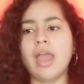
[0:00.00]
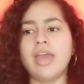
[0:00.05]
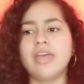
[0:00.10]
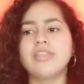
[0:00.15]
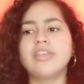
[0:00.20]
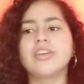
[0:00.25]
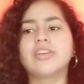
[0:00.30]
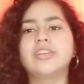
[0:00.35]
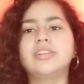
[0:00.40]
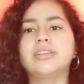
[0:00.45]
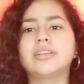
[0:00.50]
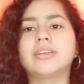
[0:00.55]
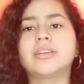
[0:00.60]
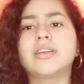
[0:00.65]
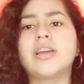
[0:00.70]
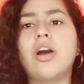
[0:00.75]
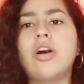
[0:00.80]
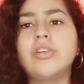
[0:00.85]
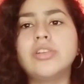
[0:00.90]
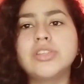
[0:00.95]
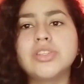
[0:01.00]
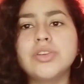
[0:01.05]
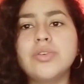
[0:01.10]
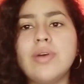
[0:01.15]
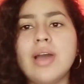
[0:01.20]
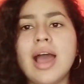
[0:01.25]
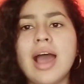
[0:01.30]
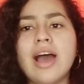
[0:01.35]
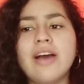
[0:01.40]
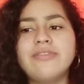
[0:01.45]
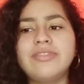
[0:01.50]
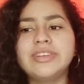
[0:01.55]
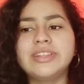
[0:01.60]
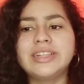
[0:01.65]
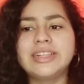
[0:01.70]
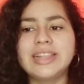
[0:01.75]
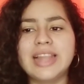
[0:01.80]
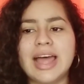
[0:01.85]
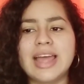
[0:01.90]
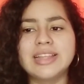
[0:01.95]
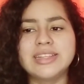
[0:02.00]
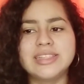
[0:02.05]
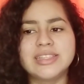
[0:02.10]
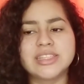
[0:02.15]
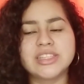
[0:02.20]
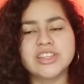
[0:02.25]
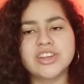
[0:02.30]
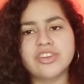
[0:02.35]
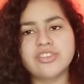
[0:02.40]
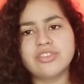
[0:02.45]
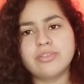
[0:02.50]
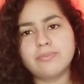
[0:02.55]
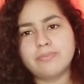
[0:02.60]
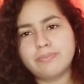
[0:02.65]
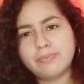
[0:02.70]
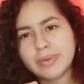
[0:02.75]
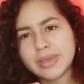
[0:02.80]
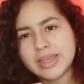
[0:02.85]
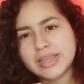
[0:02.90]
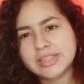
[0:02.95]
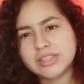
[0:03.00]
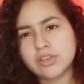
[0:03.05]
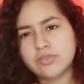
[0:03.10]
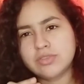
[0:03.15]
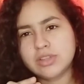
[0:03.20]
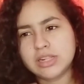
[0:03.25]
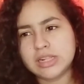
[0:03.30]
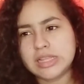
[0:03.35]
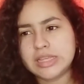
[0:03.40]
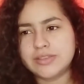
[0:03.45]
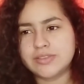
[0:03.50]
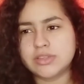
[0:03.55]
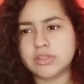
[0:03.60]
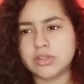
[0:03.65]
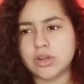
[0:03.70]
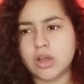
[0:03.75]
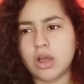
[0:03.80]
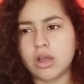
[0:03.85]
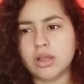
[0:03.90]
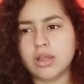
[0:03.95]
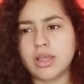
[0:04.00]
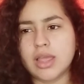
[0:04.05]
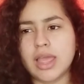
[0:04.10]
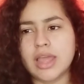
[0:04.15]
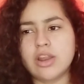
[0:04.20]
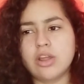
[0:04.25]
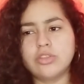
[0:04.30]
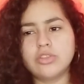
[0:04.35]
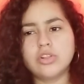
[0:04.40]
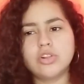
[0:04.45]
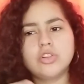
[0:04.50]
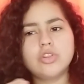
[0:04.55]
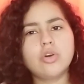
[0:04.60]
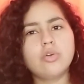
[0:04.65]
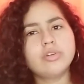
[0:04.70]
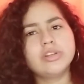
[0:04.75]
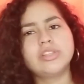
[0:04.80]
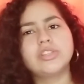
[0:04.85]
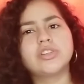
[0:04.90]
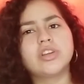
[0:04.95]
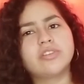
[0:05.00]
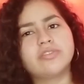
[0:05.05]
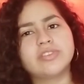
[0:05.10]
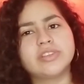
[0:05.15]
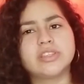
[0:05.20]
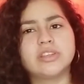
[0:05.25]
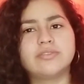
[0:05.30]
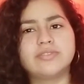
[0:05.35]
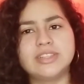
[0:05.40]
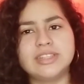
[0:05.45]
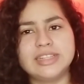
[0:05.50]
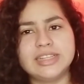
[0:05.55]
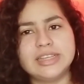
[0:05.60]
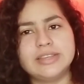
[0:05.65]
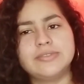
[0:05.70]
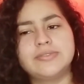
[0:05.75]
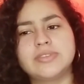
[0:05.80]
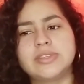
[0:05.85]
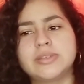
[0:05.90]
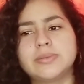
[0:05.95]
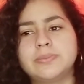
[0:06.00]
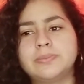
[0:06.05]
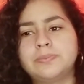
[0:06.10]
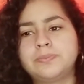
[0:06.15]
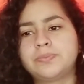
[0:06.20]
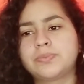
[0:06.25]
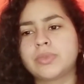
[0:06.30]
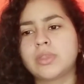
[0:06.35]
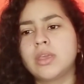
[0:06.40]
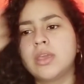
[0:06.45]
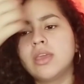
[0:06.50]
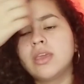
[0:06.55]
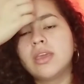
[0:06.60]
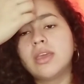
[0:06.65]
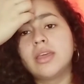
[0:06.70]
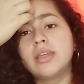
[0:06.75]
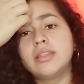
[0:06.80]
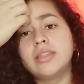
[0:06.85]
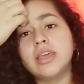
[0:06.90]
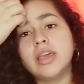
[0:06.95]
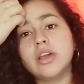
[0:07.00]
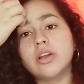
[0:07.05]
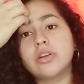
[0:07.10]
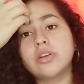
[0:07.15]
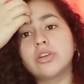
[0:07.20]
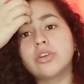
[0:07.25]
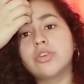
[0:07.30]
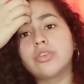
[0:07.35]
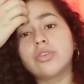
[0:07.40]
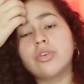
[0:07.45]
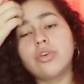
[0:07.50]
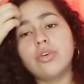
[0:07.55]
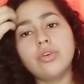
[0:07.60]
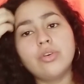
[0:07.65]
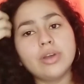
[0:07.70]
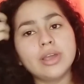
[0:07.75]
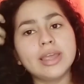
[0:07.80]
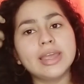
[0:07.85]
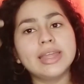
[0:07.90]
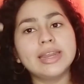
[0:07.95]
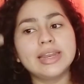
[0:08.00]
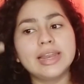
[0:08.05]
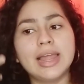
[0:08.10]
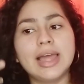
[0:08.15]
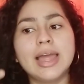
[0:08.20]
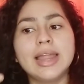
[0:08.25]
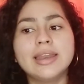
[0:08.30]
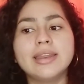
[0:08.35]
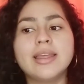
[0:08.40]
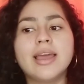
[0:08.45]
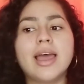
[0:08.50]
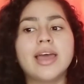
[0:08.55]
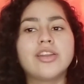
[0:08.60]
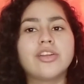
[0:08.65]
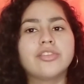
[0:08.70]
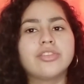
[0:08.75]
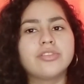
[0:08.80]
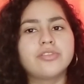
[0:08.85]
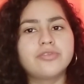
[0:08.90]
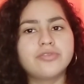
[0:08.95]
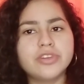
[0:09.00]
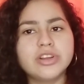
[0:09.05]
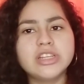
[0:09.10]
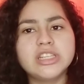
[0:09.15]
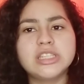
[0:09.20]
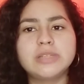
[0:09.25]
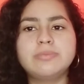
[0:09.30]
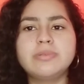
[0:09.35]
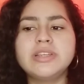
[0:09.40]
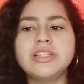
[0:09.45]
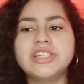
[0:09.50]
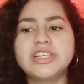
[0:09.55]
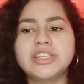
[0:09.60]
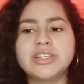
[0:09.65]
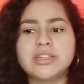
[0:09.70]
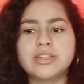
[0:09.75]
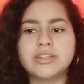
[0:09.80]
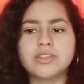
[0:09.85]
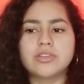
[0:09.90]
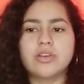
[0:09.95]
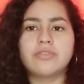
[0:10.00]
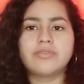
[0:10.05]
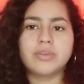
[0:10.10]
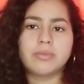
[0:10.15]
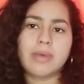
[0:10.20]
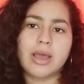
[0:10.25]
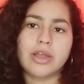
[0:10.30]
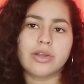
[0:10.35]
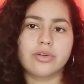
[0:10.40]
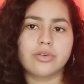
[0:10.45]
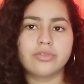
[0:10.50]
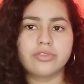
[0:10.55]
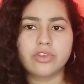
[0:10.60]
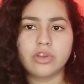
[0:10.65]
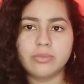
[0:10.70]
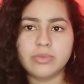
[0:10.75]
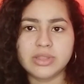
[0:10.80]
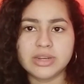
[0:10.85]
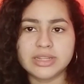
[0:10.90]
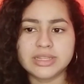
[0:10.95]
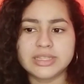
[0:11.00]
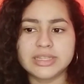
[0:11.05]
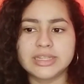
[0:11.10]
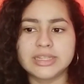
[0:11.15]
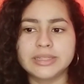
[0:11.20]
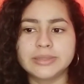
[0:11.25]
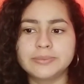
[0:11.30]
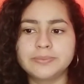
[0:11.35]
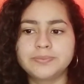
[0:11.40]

They also have glands near the base of the leaf stalk and on the lower surface of the leaves. They grow inland and are the first species of the mangrove community.